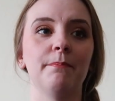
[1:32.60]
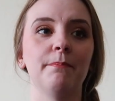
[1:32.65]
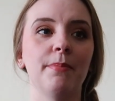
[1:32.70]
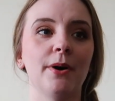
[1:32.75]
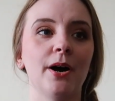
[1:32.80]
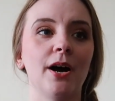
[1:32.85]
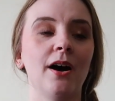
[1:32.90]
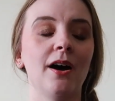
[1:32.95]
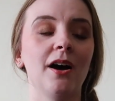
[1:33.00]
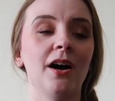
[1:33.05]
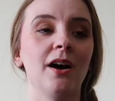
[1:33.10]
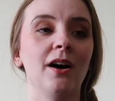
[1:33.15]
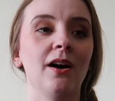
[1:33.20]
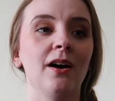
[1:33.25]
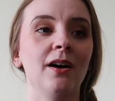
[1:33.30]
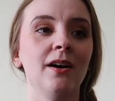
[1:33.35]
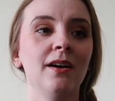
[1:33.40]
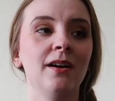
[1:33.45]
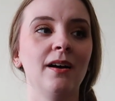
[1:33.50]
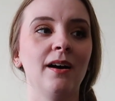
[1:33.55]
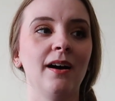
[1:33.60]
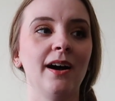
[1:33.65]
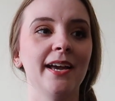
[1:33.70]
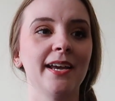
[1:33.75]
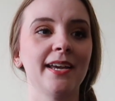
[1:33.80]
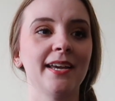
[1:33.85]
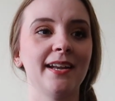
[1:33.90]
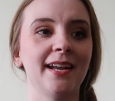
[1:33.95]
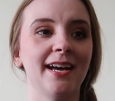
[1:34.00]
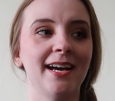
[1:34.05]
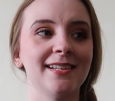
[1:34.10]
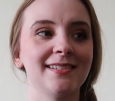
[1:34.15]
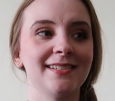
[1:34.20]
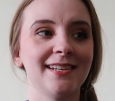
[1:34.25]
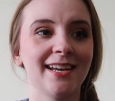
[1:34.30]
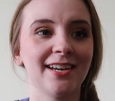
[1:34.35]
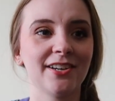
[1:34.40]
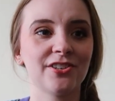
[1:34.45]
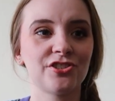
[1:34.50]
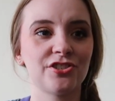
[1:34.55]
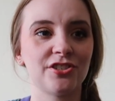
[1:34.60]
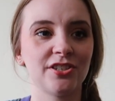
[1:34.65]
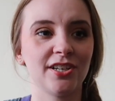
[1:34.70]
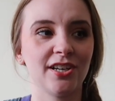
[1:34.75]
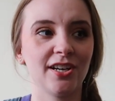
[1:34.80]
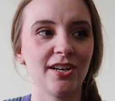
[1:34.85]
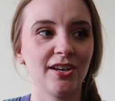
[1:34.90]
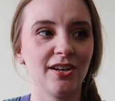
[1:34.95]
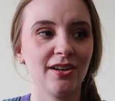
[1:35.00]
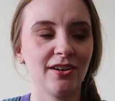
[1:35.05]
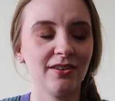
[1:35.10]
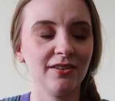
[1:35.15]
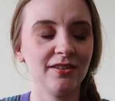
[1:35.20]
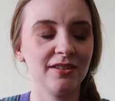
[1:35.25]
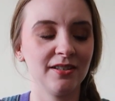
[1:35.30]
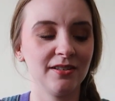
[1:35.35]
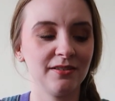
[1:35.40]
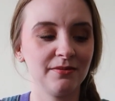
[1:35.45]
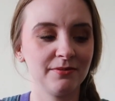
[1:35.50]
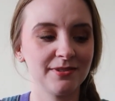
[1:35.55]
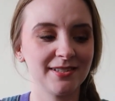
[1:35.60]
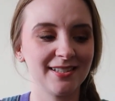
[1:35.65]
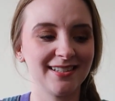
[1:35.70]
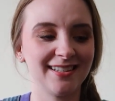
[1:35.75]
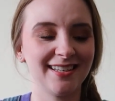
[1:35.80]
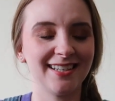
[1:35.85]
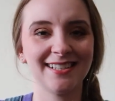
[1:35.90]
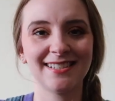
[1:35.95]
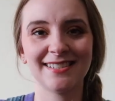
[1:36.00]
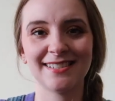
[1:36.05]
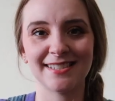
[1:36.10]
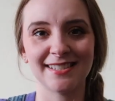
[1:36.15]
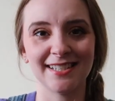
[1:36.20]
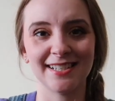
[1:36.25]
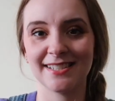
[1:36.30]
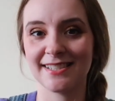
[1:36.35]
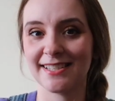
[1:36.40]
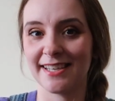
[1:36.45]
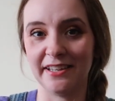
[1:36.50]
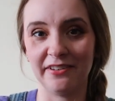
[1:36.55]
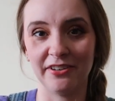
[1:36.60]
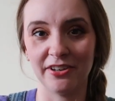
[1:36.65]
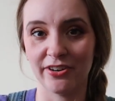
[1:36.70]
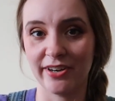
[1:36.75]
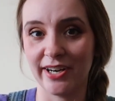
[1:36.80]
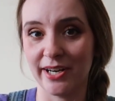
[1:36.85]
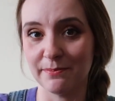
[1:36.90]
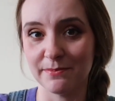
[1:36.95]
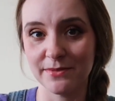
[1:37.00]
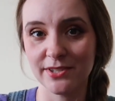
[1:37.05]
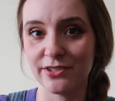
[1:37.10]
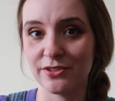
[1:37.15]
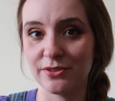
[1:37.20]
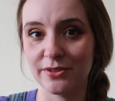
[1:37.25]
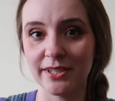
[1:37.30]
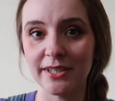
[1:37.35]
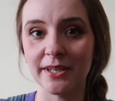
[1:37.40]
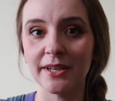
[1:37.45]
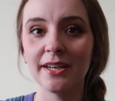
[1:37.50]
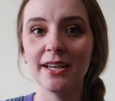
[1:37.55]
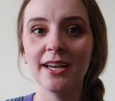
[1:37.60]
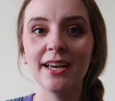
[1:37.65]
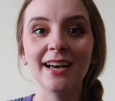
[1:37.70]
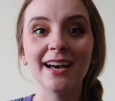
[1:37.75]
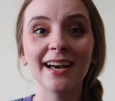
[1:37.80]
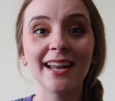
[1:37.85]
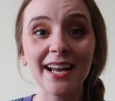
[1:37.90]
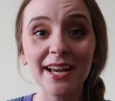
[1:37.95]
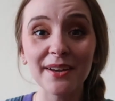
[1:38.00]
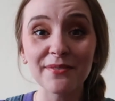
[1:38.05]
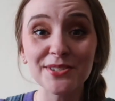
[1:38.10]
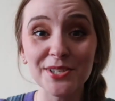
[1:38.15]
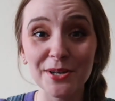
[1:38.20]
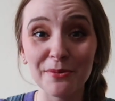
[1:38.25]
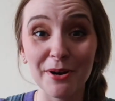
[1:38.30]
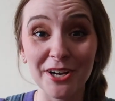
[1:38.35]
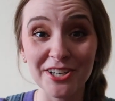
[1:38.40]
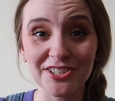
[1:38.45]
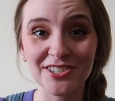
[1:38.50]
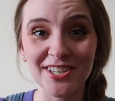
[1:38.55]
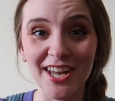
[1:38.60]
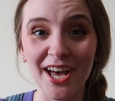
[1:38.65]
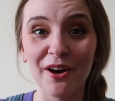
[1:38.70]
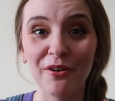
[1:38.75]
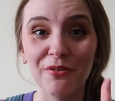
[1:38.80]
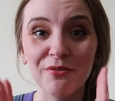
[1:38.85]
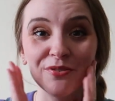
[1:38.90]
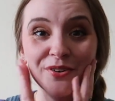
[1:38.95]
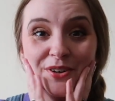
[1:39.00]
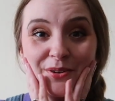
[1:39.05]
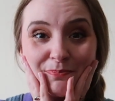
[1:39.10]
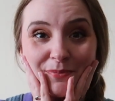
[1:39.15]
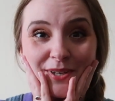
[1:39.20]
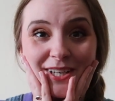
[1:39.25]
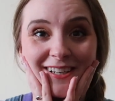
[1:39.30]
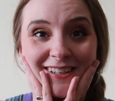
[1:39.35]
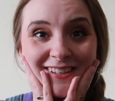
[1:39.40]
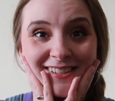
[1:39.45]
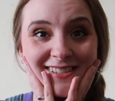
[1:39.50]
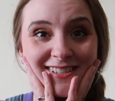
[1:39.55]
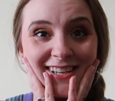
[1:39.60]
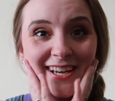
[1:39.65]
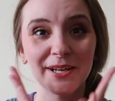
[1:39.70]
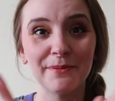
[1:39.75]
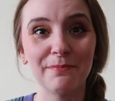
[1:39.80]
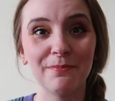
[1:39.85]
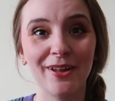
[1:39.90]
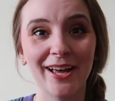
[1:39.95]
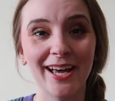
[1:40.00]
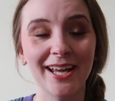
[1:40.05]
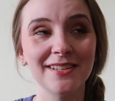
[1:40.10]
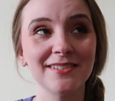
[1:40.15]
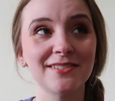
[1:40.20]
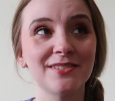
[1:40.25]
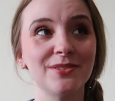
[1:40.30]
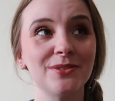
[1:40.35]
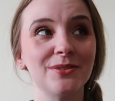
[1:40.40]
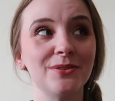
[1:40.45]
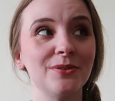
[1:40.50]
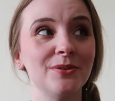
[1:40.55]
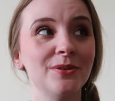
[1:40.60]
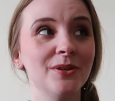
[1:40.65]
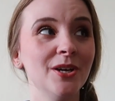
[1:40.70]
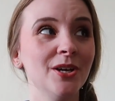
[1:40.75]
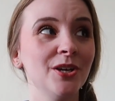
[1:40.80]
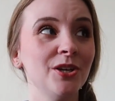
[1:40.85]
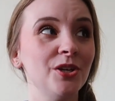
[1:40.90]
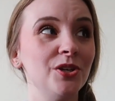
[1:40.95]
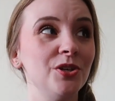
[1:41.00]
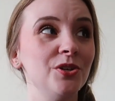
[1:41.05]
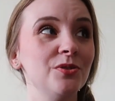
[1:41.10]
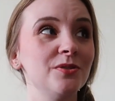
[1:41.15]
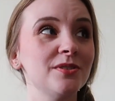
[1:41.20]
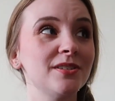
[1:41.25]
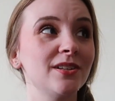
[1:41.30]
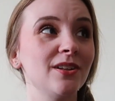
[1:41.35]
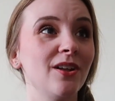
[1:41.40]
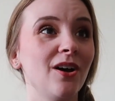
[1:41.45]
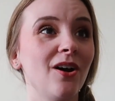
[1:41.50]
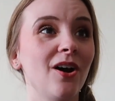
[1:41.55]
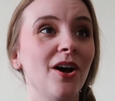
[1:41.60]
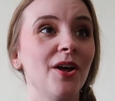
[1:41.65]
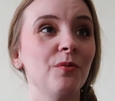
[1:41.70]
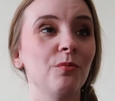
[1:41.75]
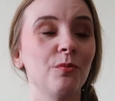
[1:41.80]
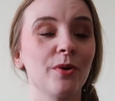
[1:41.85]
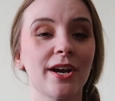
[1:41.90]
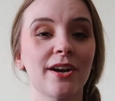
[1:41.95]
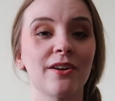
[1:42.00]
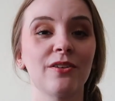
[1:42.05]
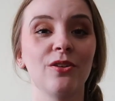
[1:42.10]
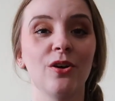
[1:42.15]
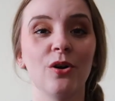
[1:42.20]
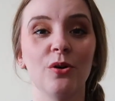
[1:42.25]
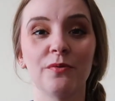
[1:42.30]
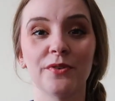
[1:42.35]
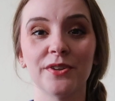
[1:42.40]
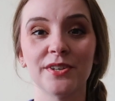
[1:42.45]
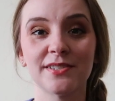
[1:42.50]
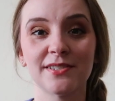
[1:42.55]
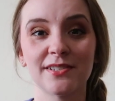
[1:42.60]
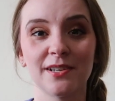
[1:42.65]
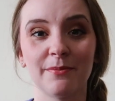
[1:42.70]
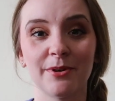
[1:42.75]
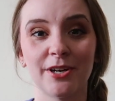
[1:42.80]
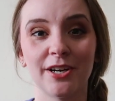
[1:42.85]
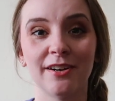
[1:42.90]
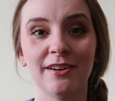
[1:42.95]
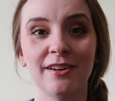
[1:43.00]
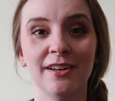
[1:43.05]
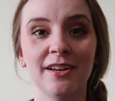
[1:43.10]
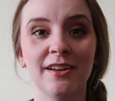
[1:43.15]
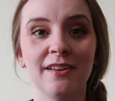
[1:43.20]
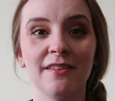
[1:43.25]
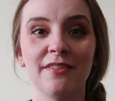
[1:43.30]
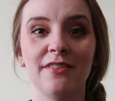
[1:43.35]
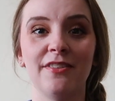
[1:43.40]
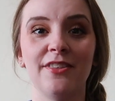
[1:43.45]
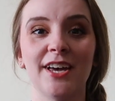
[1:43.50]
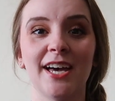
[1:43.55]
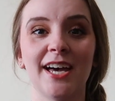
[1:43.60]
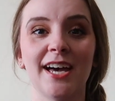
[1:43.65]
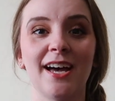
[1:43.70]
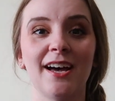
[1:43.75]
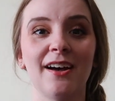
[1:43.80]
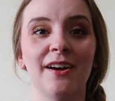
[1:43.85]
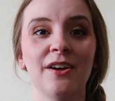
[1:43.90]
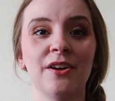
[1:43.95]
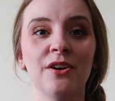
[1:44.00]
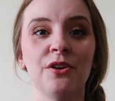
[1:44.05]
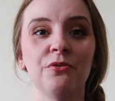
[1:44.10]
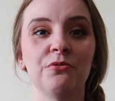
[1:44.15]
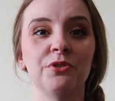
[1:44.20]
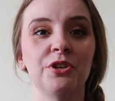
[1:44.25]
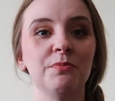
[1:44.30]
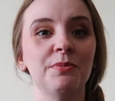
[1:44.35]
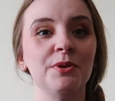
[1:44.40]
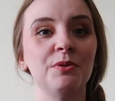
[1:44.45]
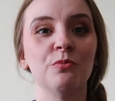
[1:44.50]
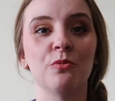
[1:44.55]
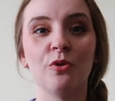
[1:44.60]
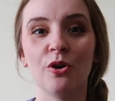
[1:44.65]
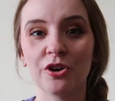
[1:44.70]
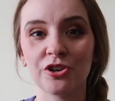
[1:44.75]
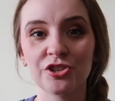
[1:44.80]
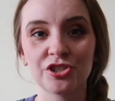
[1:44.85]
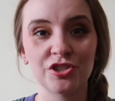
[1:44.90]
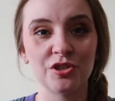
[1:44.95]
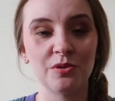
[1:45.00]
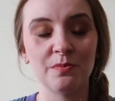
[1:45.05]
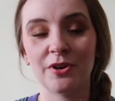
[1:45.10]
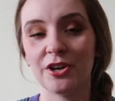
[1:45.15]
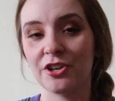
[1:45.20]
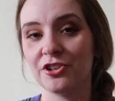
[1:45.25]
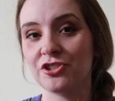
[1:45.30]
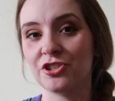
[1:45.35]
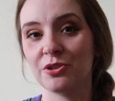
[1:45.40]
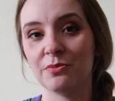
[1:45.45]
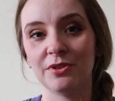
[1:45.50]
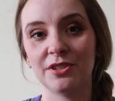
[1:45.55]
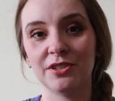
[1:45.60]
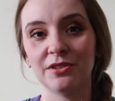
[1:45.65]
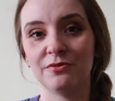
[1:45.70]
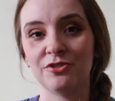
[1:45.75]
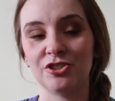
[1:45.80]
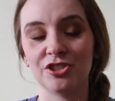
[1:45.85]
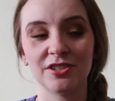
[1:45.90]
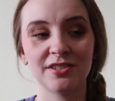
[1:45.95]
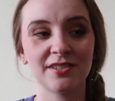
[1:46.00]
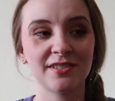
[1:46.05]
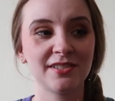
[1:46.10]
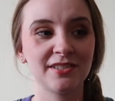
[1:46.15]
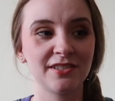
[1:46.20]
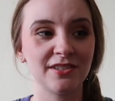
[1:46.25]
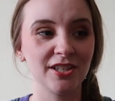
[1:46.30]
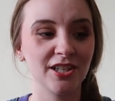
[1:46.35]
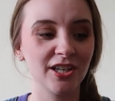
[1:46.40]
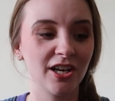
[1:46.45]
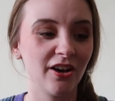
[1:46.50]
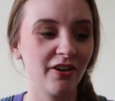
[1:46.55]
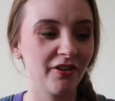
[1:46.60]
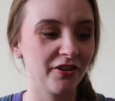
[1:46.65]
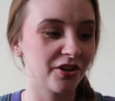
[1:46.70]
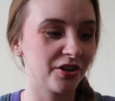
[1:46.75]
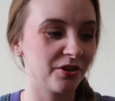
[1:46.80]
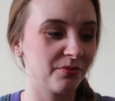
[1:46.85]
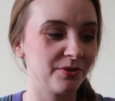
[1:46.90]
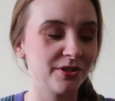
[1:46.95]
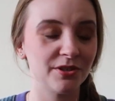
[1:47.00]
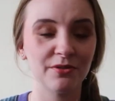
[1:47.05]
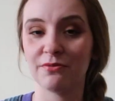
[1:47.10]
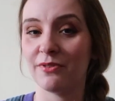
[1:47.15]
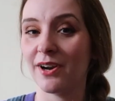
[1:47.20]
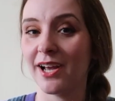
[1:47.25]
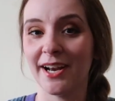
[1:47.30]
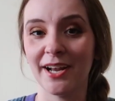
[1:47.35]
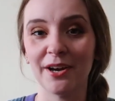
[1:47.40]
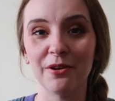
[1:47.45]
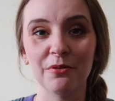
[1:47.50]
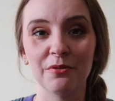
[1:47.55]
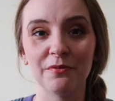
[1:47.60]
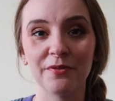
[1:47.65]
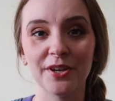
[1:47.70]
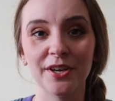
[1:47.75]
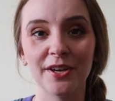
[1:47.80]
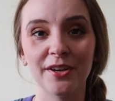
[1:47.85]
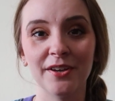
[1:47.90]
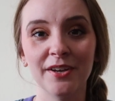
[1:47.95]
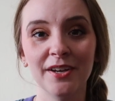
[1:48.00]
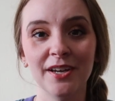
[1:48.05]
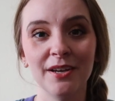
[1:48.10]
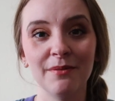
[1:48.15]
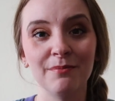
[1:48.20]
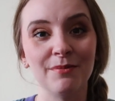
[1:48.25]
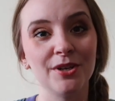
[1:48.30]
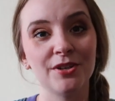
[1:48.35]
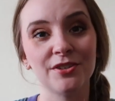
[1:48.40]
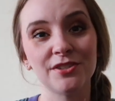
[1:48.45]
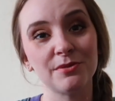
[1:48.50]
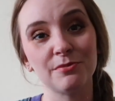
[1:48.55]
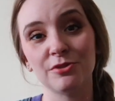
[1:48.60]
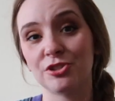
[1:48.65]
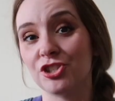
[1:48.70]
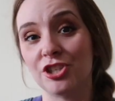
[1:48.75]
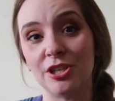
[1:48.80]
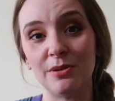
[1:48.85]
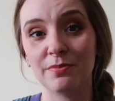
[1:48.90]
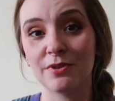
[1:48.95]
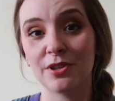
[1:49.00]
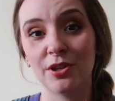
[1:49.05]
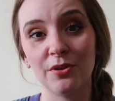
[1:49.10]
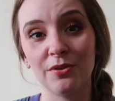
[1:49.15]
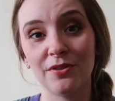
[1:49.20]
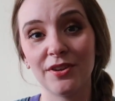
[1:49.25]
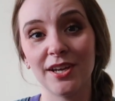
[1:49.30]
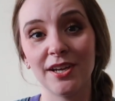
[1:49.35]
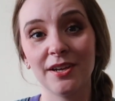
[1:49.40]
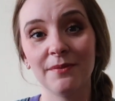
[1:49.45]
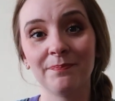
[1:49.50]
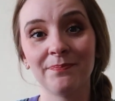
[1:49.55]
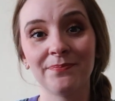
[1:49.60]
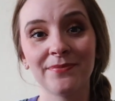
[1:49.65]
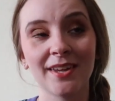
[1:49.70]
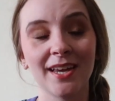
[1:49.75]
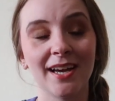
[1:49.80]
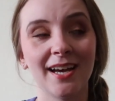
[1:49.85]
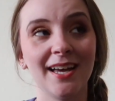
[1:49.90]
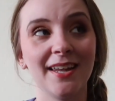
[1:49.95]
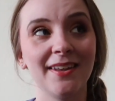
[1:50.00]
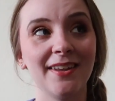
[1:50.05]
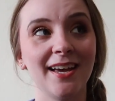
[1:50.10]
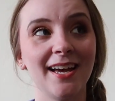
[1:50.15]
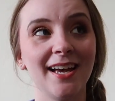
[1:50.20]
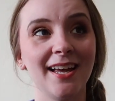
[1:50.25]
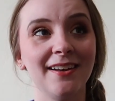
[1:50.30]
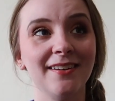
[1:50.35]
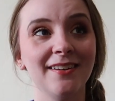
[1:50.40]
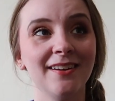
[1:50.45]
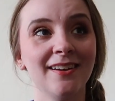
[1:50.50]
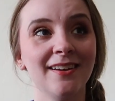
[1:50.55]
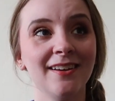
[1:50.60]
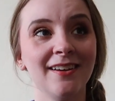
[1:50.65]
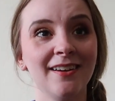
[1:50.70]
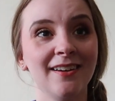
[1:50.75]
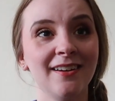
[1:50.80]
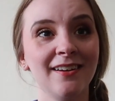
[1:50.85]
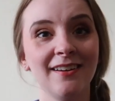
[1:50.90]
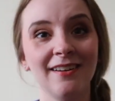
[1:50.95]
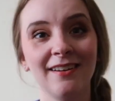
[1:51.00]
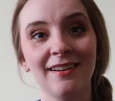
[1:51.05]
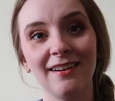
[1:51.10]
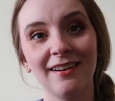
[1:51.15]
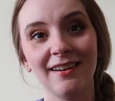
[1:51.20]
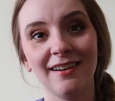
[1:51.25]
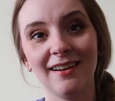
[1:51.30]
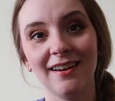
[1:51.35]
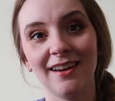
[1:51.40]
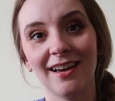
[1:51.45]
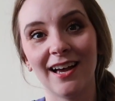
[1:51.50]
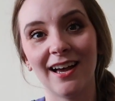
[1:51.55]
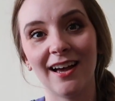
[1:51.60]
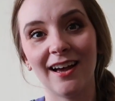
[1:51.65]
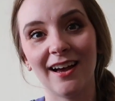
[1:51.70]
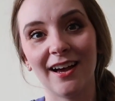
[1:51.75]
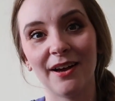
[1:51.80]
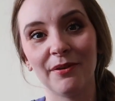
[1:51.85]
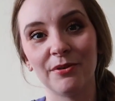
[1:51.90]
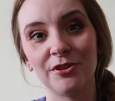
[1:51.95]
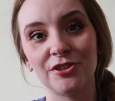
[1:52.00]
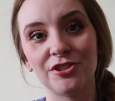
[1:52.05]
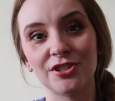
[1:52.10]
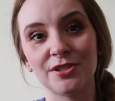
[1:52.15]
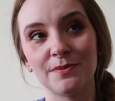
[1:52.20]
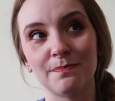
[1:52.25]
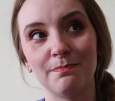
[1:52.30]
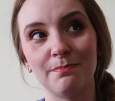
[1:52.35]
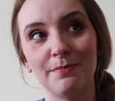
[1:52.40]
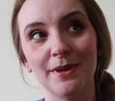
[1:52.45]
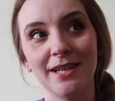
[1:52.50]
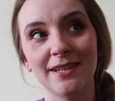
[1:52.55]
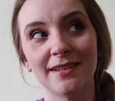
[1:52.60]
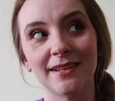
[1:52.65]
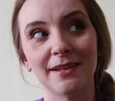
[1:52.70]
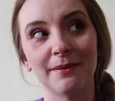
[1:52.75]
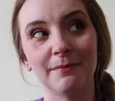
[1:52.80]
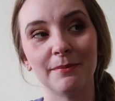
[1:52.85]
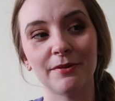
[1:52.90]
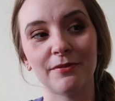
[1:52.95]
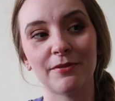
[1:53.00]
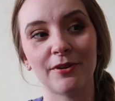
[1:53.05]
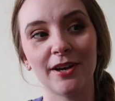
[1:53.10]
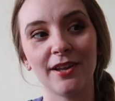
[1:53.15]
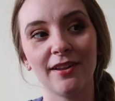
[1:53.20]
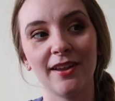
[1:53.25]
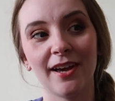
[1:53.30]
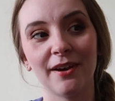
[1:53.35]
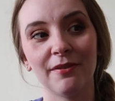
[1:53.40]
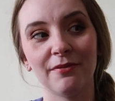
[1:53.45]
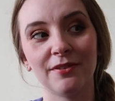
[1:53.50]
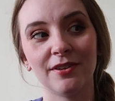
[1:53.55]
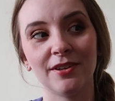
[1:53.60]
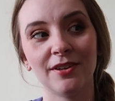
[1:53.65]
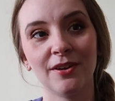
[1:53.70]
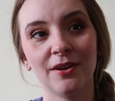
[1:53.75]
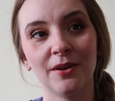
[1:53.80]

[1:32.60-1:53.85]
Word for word: but I can add an extra so like six kilograms to it and I have so much stuff because I plan to use a lot and wear a lot over the summer that would have been washed so much it would have just the color would have ran out of it because it was cheap clothing and then I would have just binned it before I left.